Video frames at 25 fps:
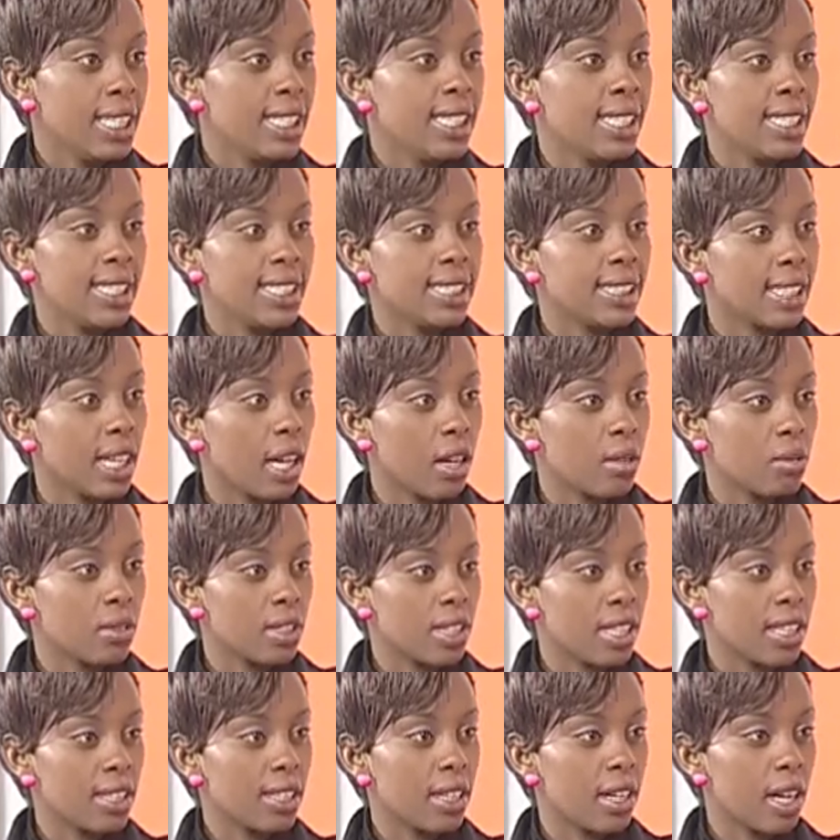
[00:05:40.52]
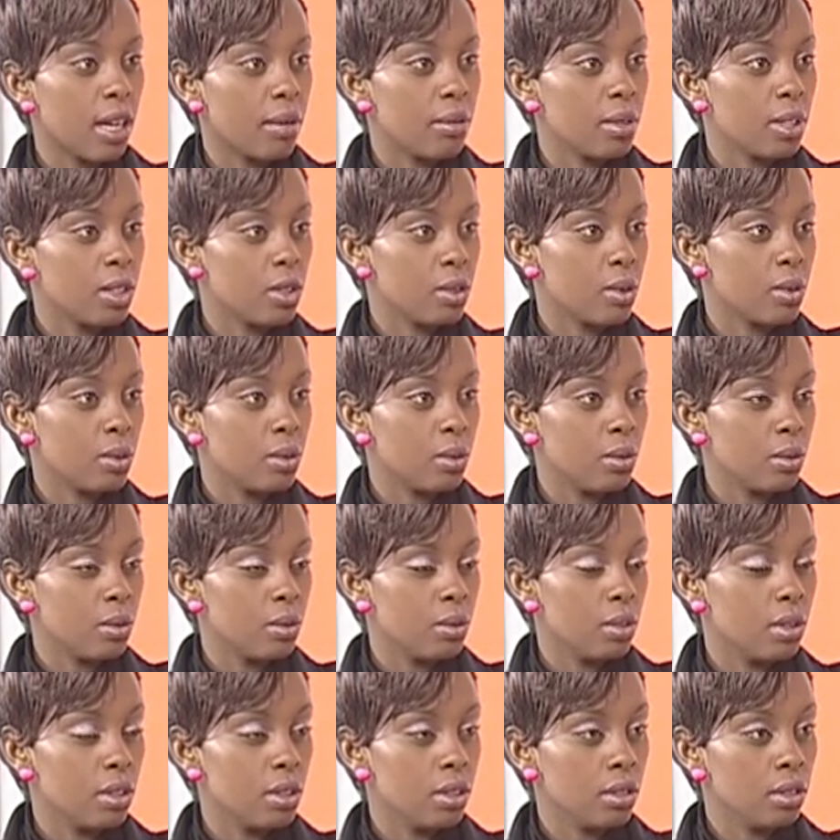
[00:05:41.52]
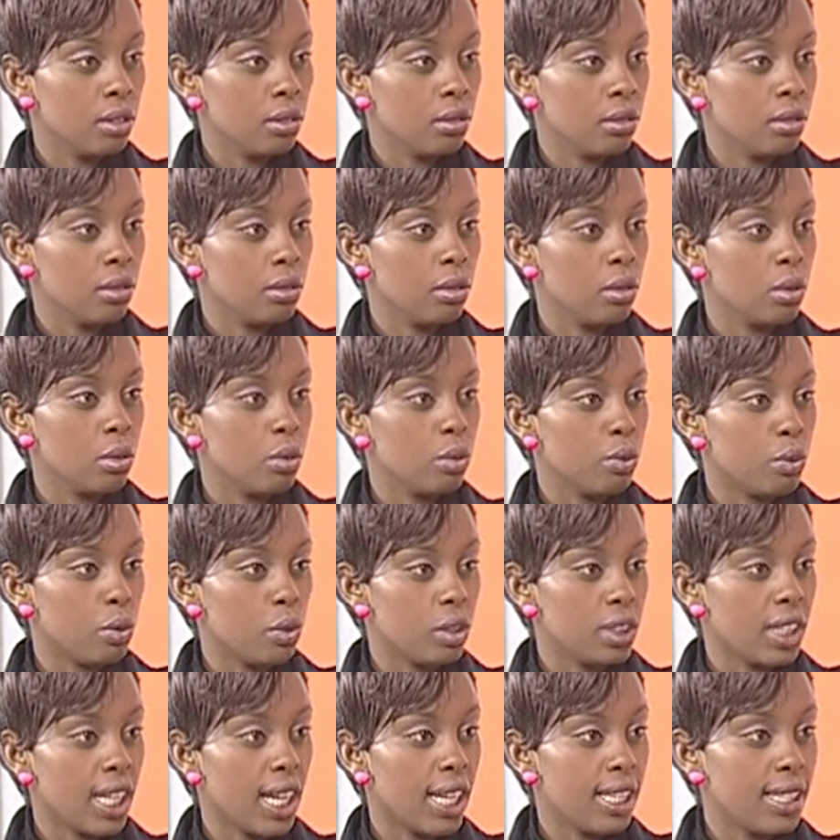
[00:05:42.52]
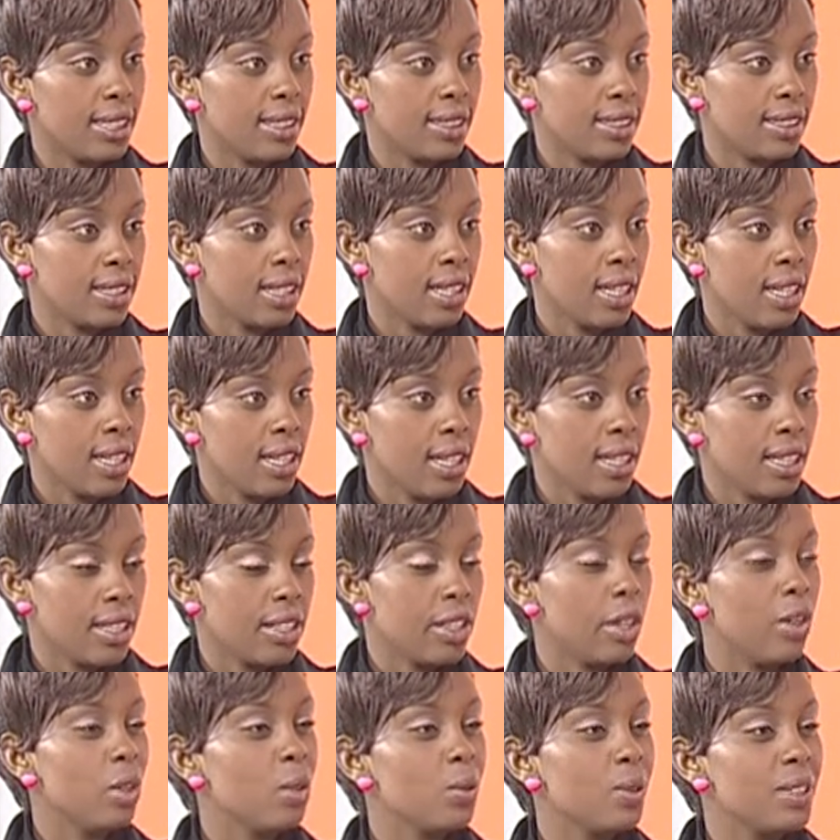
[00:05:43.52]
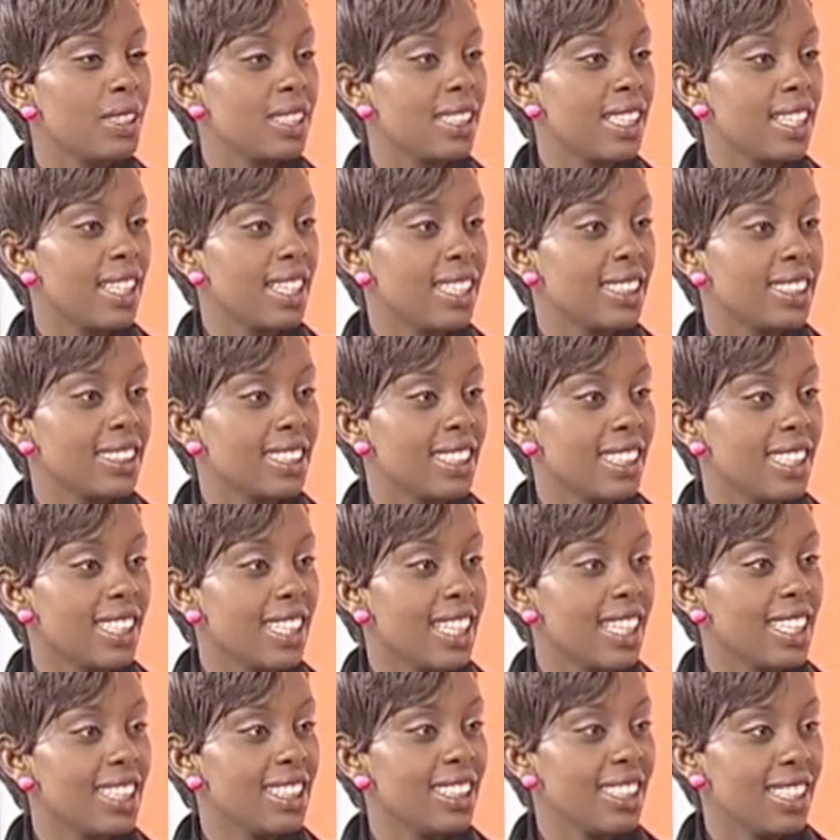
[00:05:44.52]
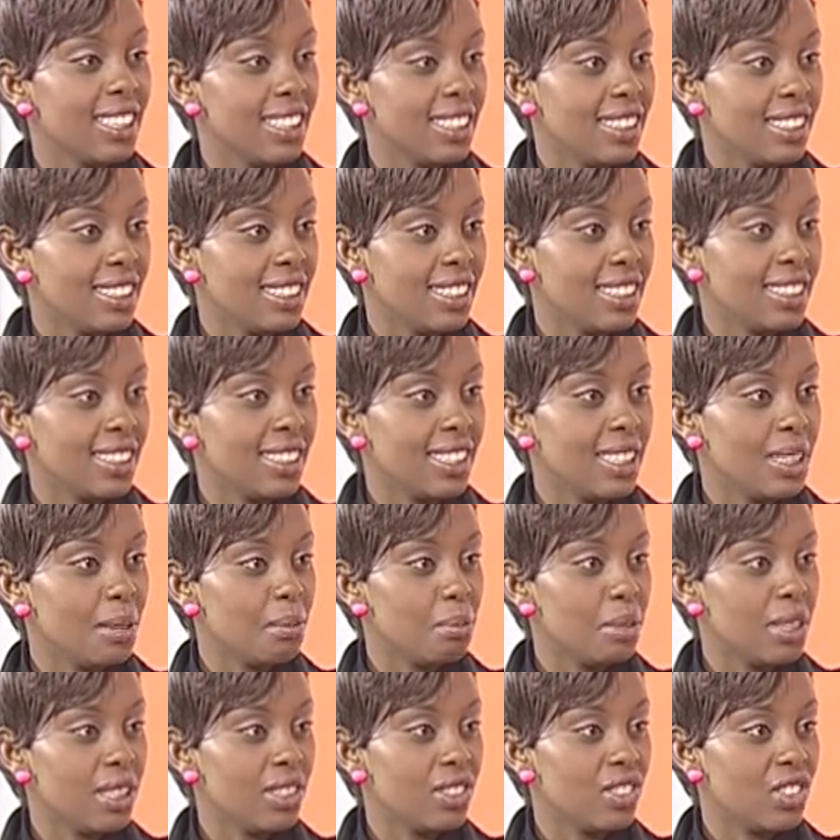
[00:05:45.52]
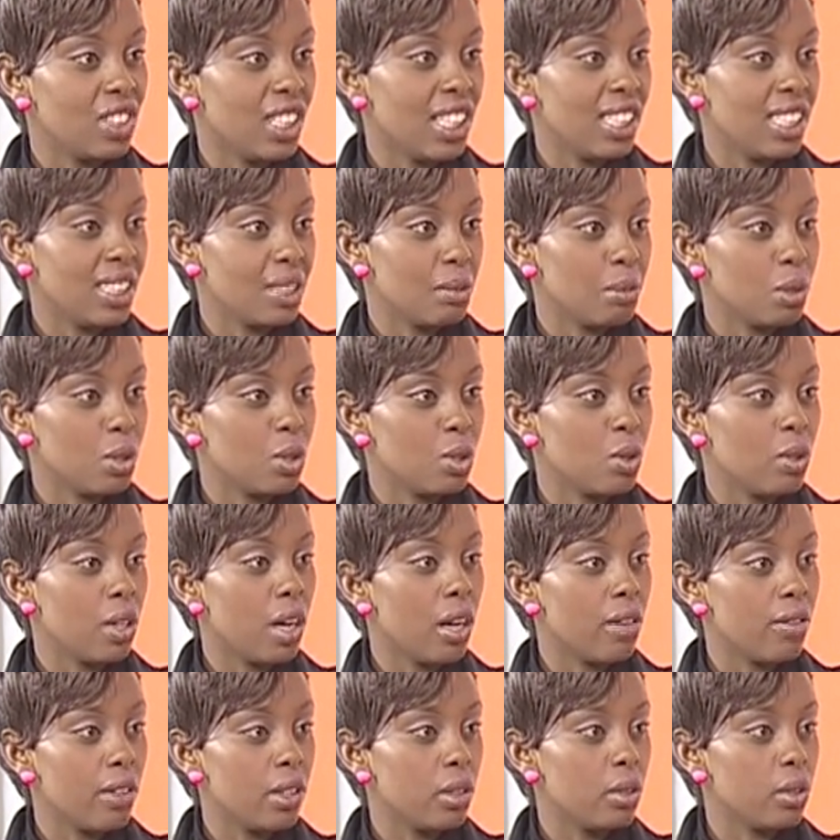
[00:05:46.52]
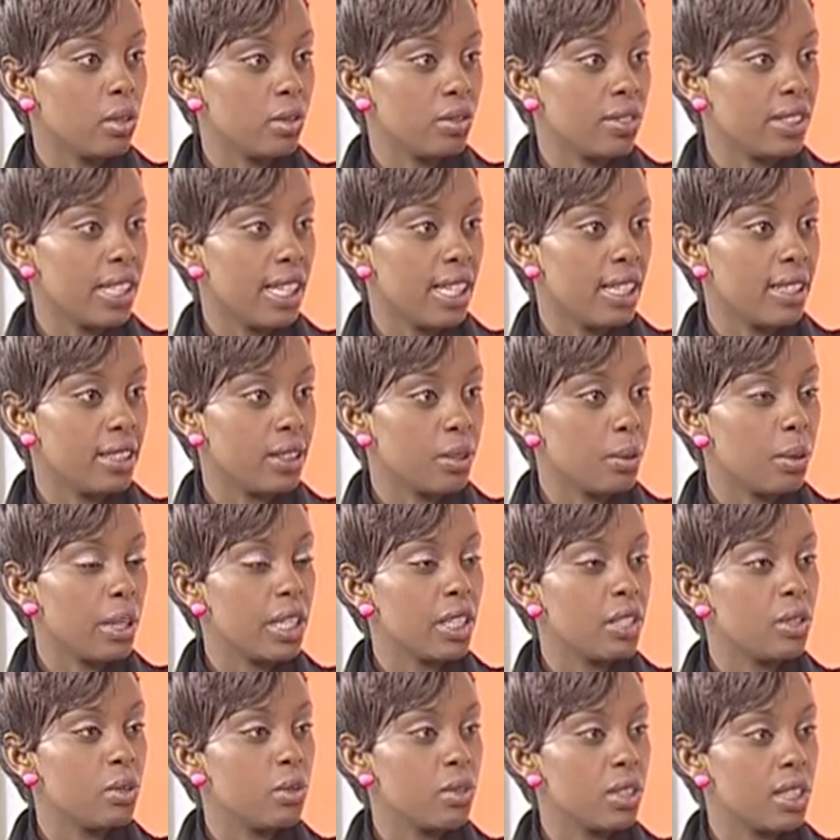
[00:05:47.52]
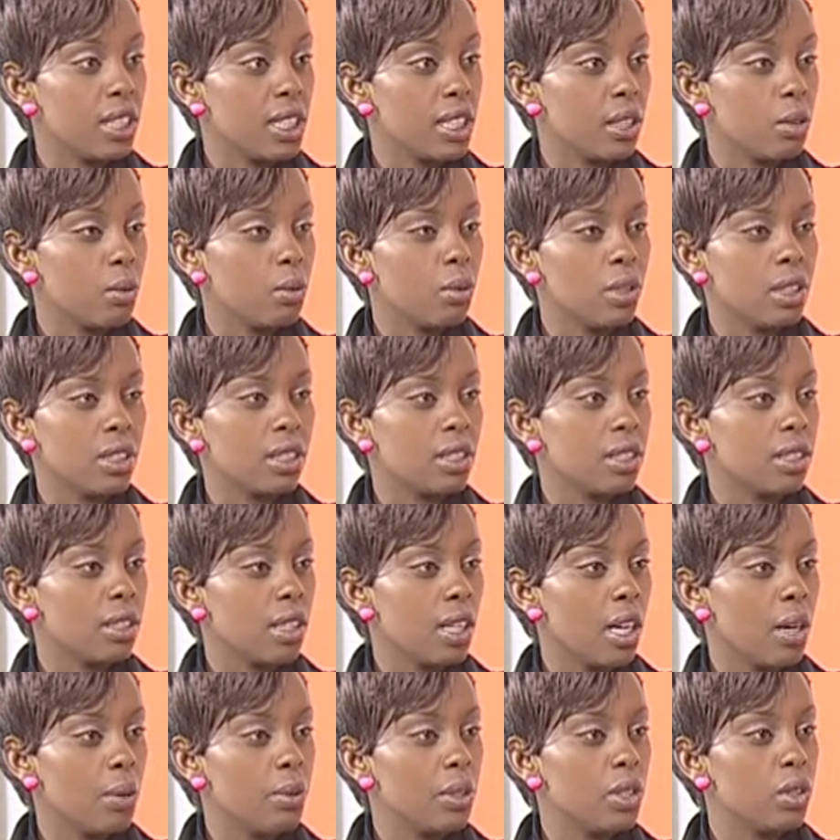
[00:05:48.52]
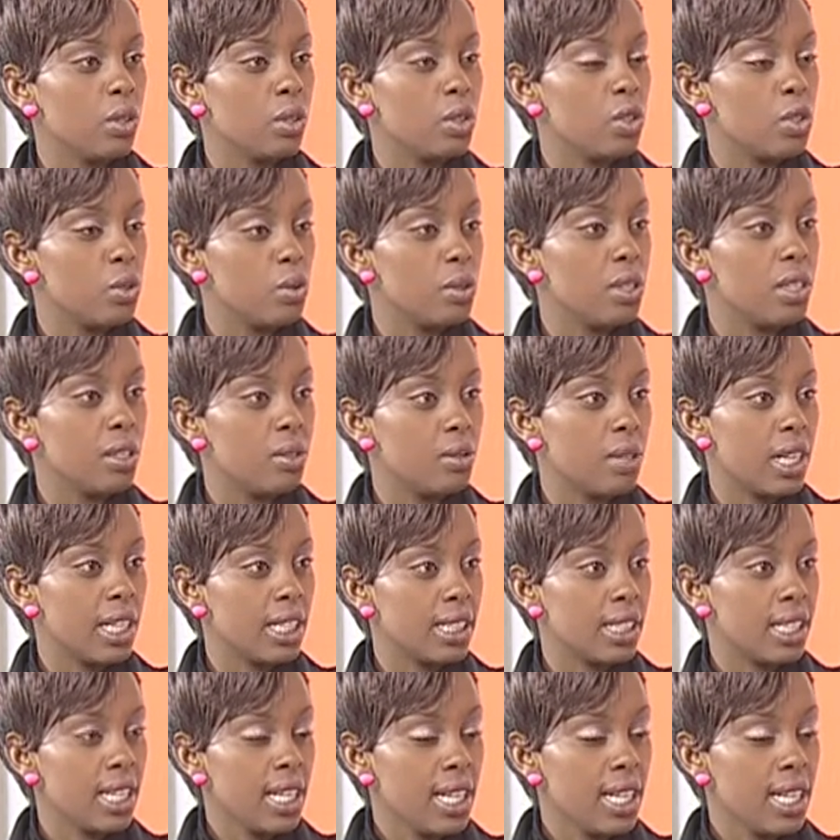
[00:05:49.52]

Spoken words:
the scouts that are coming to look for talent, they always say that Kenya is a sleeping giant because you have a lot of talent. Why do you think, what are we not doing right